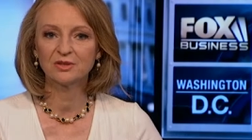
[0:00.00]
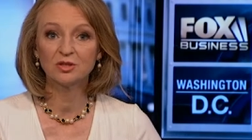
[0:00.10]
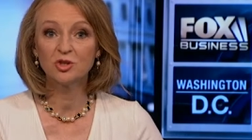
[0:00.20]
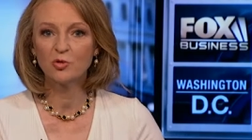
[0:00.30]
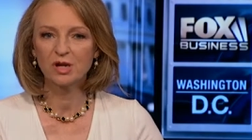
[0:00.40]
the
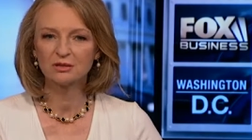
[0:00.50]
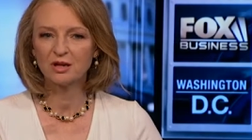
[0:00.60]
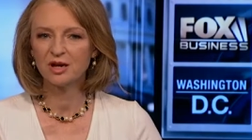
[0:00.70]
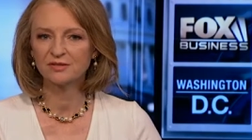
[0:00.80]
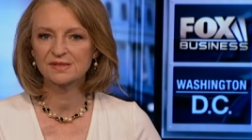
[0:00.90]
UN
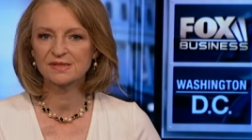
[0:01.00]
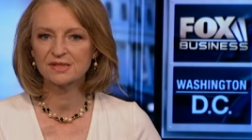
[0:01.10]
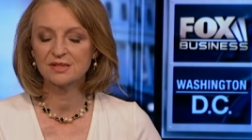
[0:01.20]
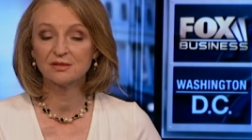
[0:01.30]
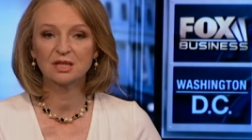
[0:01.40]
law of the
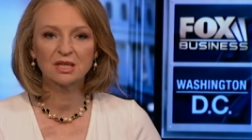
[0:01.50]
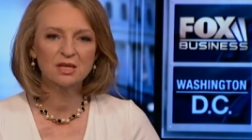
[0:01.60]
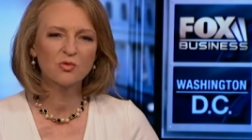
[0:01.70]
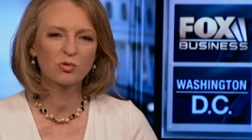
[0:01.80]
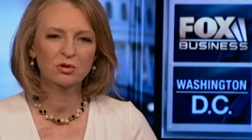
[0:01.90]
sea. The key
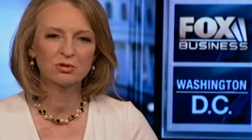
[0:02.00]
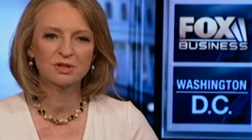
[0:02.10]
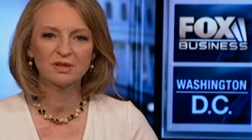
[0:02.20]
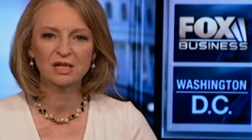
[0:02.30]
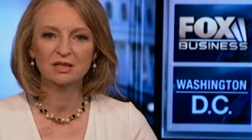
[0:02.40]
word in
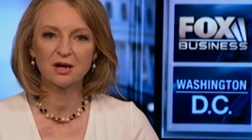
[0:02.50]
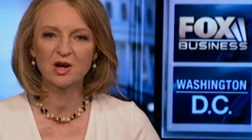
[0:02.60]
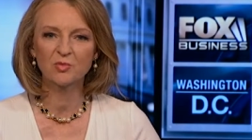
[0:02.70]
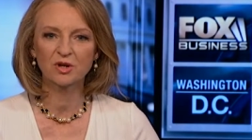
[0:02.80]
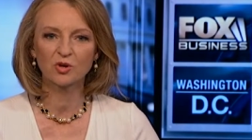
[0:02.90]
that
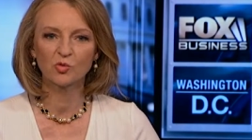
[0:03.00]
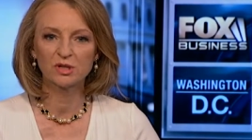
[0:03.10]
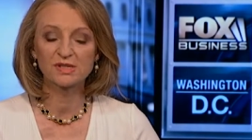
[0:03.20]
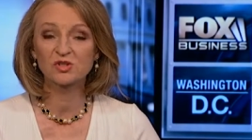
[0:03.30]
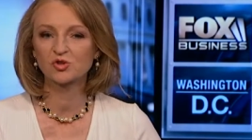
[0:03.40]
com there
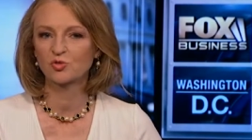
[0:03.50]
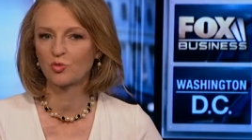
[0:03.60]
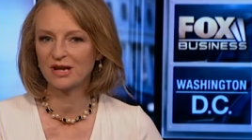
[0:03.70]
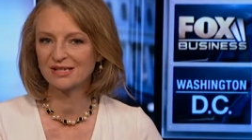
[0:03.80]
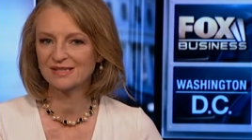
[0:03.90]
was
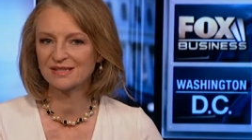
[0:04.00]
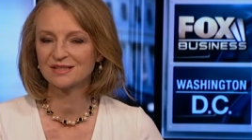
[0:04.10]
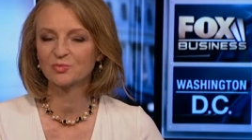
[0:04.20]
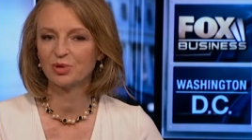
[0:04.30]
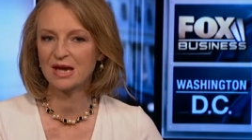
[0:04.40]

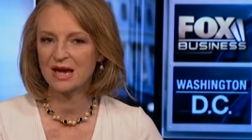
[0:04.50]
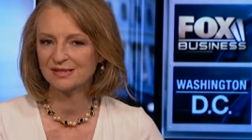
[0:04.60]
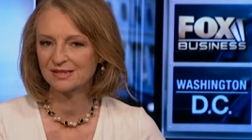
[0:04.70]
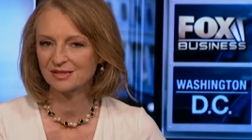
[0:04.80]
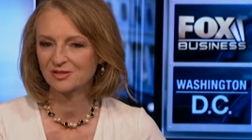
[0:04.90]
transit
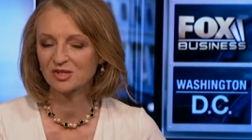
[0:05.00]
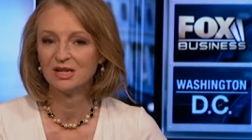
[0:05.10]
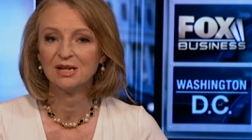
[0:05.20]
passage.